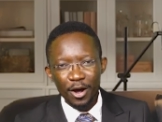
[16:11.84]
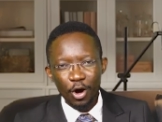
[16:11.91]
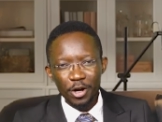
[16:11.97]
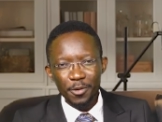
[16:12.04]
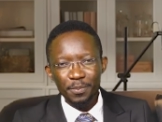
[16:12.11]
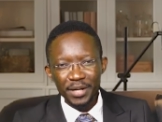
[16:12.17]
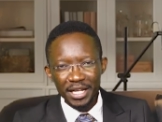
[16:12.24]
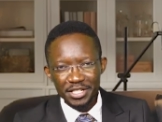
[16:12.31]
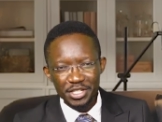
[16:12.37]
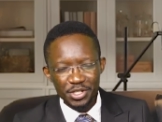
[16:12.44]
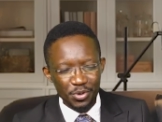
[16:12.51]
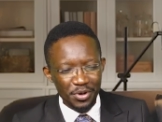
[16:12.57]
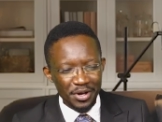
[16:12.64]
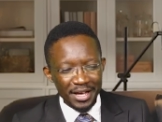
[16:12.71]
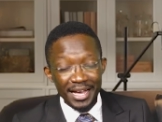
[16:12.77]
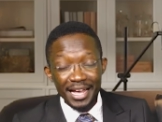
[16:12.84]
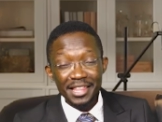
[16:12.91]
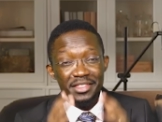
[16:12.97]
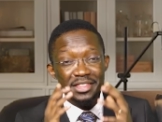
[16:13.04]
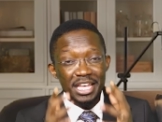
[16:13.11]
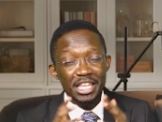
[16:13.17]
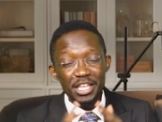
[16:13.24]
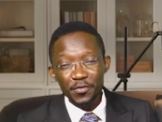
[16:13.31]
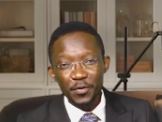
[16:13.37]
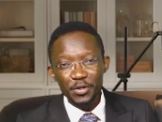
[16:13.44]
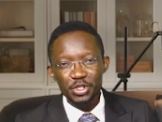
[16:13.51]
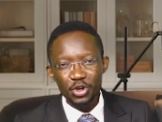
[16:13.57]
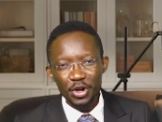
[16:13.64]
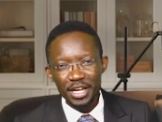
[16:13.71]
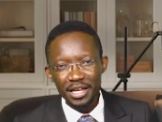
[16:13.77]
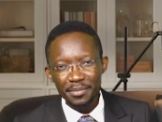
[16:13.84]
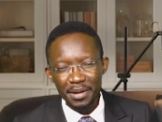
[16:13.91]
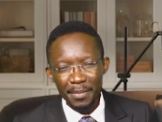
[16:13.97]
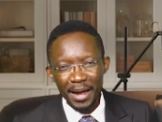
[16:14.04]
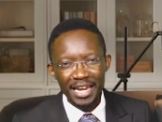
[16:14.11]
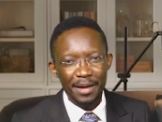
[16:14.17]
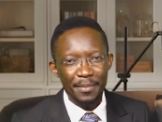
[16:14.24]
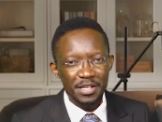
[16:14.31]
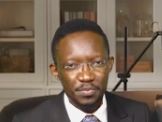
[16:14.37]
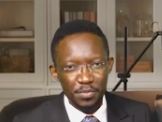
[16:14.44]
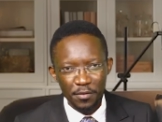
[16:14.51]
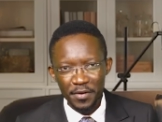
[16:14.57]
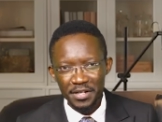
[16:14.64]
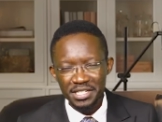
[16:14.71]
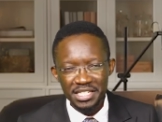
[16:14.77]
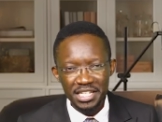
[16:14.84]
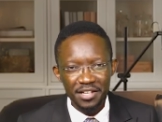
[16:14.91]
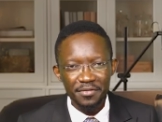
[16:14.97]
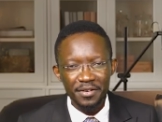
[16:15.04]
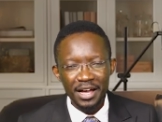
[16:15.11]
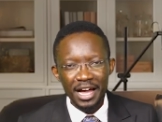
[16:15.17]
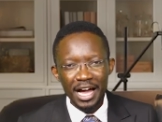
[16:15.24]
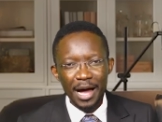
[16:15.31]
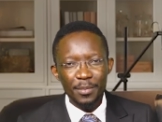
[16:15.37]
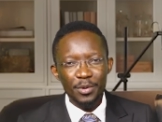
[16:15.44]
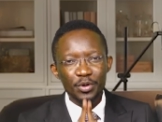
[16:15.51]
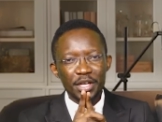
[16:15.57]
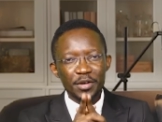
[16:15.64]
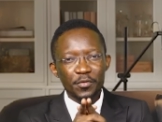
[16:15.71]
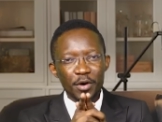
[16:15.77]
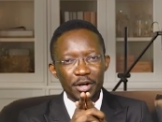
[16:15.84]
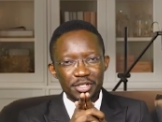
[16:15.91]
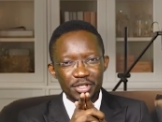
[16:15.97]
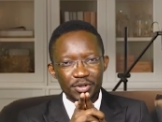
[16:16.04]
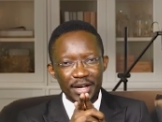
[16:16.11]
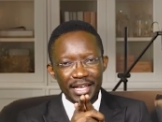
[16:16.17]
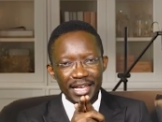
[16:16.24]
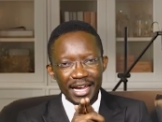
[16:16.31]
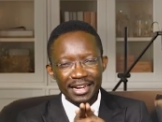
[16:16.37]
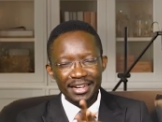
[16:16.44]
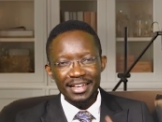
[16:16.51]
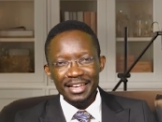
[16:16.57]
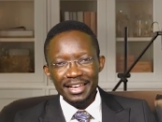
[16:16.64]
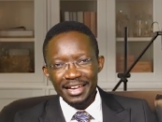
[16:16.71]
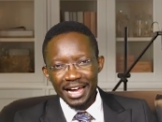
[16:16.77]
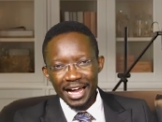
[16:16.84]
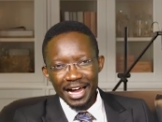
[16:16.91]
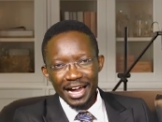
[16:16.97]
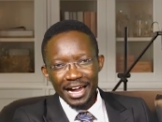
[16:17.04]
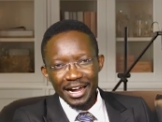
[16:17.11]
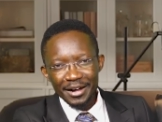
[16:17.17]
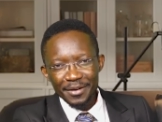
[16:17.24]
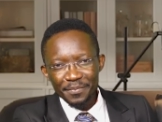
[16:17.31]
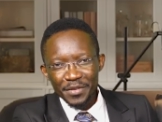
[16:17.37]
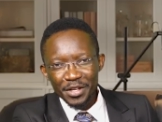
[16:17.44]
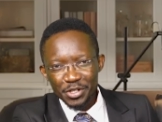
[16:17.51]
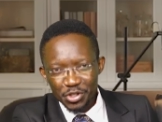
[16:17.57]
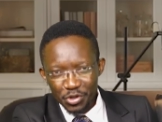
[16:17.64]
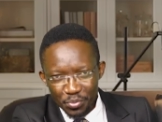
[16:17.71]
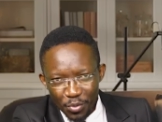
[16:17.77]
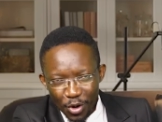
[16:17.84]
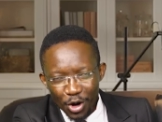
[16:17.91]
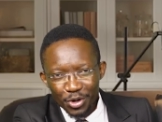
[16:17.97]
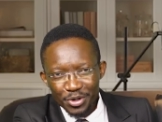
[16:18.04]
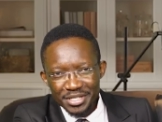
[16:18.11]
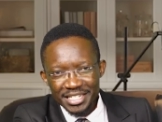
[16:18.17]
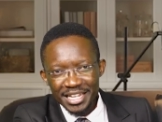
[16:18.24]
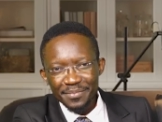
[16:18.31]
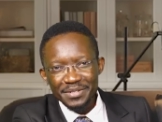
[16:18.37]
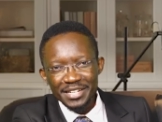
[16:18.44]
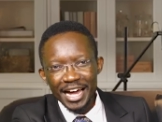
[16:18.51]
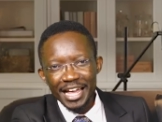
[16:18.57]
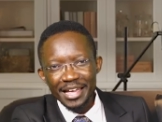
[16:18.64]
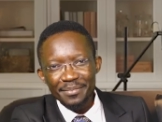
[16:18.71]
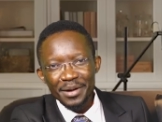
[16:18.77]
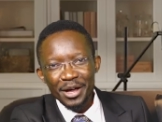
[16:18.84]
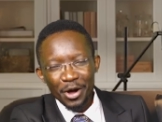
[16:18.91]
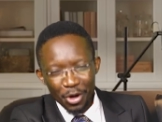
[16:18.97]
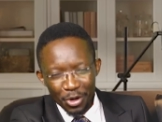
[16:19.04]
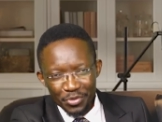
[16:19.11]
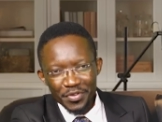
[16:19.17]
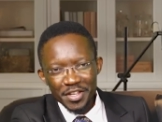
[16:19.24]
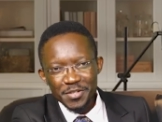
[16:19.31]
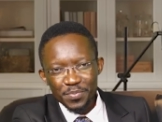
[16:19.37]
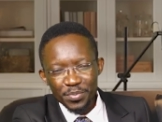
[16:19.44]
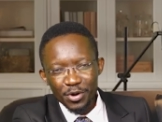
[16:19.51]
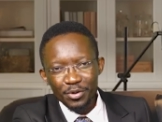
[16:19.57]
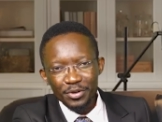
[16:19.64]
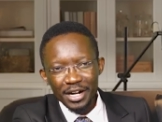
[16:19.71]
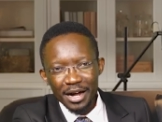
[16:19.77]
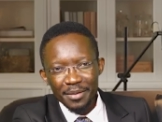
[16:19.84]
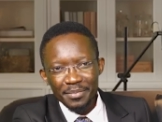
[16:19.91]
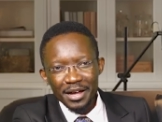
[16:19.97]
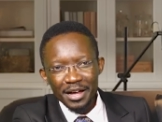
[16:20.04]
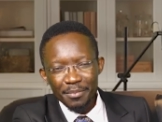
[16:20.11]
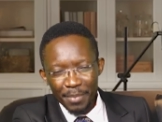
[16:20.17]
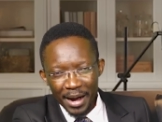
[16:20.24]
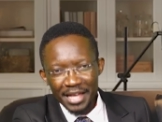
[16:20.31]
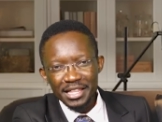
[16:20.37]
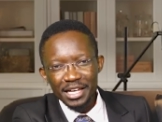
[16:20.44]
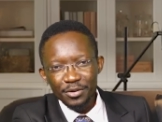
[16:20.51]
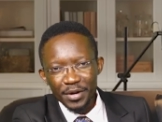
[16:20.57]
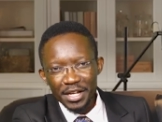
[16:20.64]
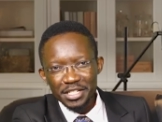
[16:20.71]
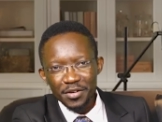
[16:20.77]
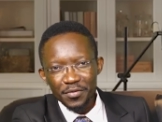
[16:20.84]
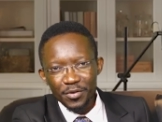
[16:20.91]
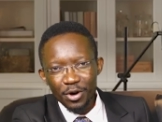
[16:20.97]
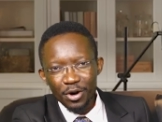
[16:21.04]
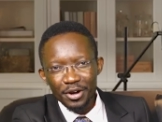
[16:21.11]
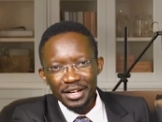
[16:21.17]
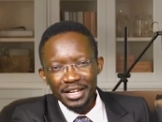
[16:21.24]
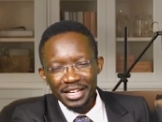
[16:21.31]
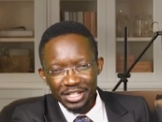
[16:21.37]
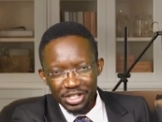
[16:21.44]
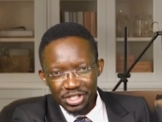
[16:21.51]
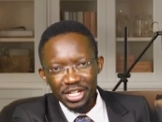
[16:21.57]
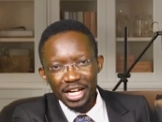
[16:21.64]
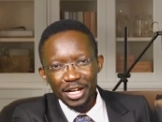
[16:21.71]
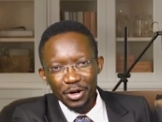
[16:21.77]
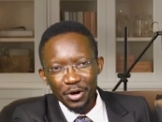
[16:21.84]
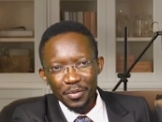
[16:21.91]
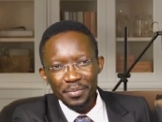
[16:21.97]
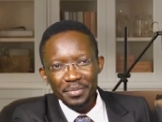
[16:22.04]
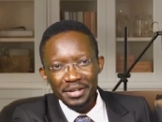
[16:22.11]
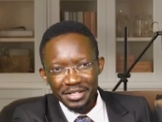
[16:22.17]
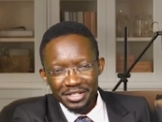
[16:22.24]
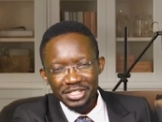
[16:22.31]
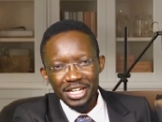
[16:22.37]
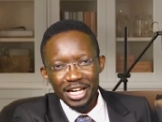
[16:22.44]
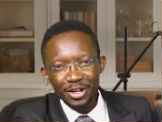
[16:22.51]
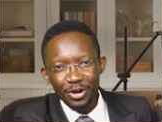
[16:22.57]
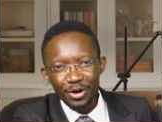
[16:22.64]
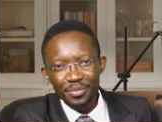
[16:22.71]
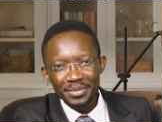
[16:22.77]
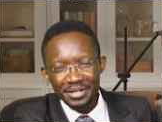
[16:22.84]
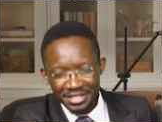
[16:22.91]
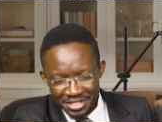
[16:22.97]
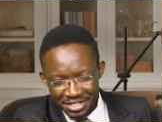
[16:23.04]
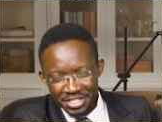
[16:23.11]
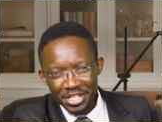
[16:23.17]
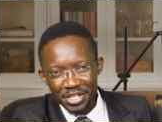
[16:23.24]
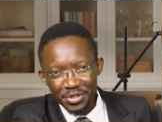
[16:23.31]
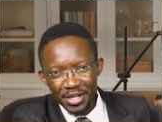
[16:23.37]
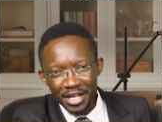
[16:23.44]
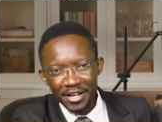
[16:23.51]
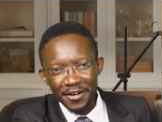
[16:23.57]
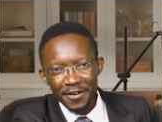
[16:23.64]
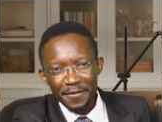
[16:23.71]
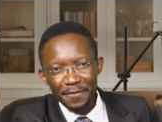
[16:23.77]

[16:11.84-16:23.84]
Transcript: God bless you and thank you for joining me. My name is Prophet Steve. I'm looking forward to you again um, tomorrow, same time on this program by the grace of God. Shalom, shalom. See you then.